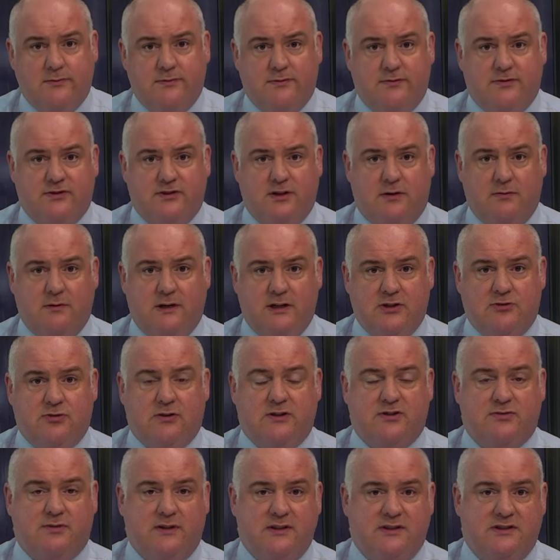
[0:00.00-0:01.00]
So
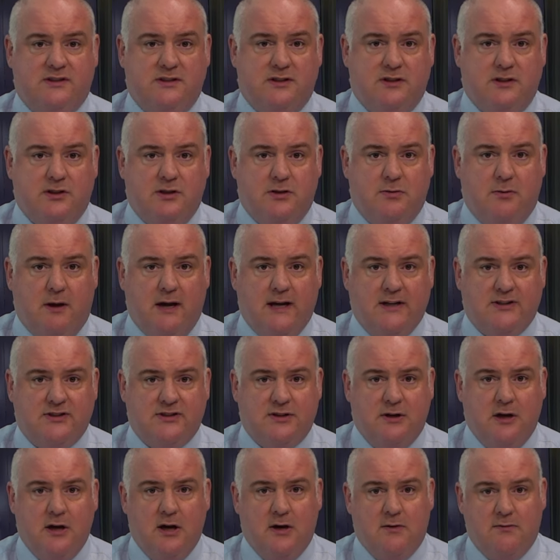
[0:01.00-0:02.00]
interest rates in the US
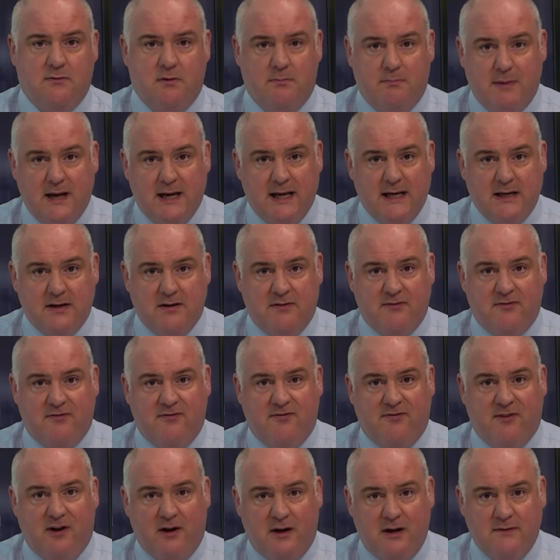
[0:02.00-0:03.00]
remain at
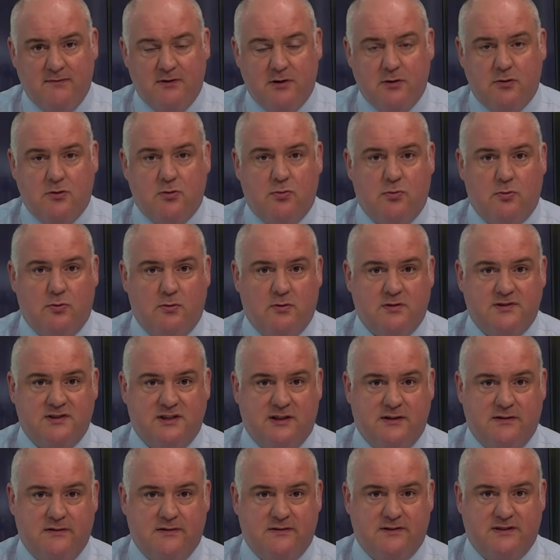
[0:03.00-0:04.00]
five and a
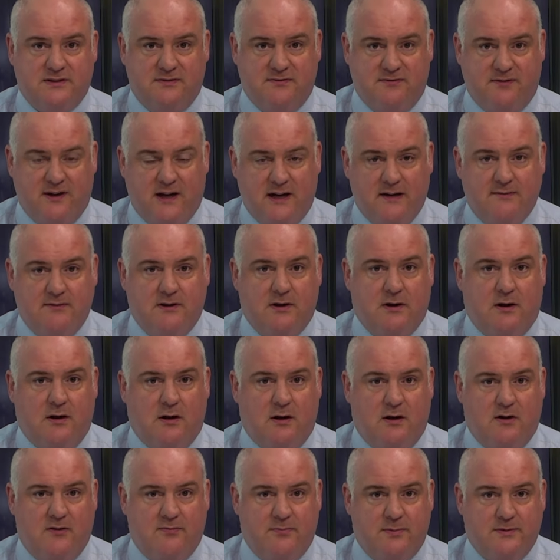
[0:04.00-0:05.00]
quarter to five and a
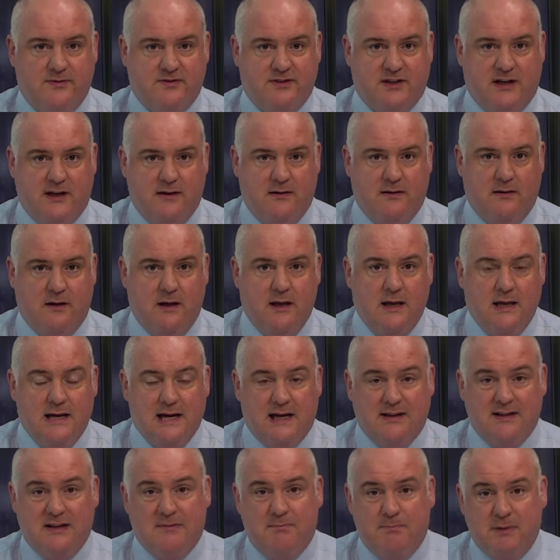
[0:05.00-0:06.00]
half percent,
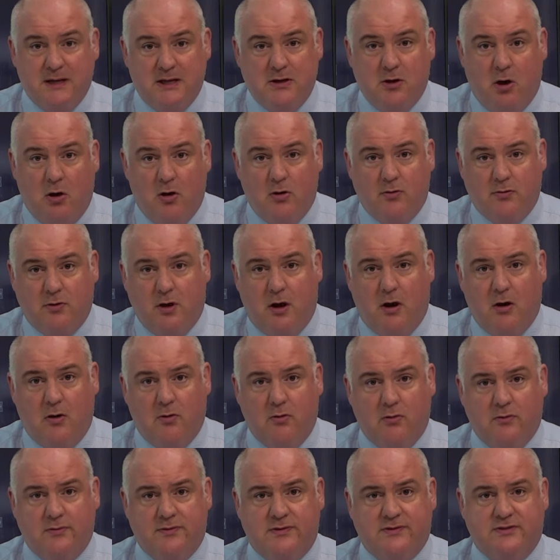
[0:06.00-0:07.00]
and they've been on
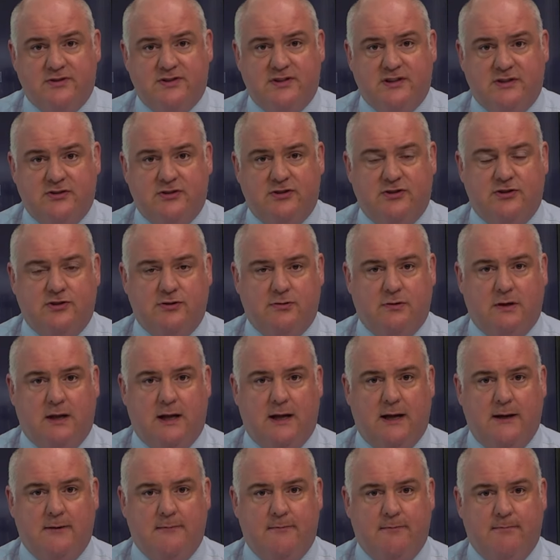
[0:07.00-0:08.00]
hold since
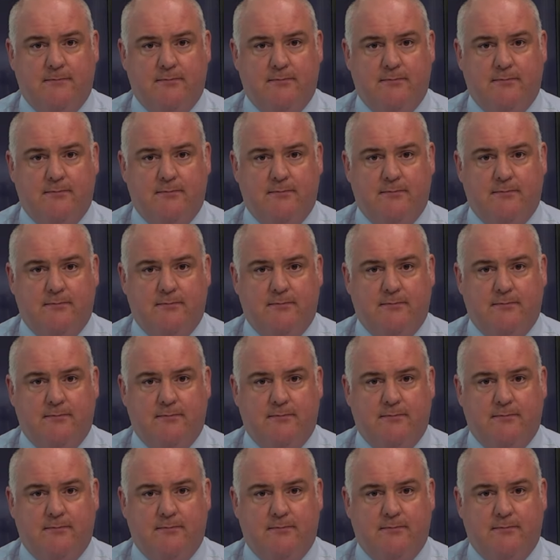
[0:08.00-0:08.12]
July.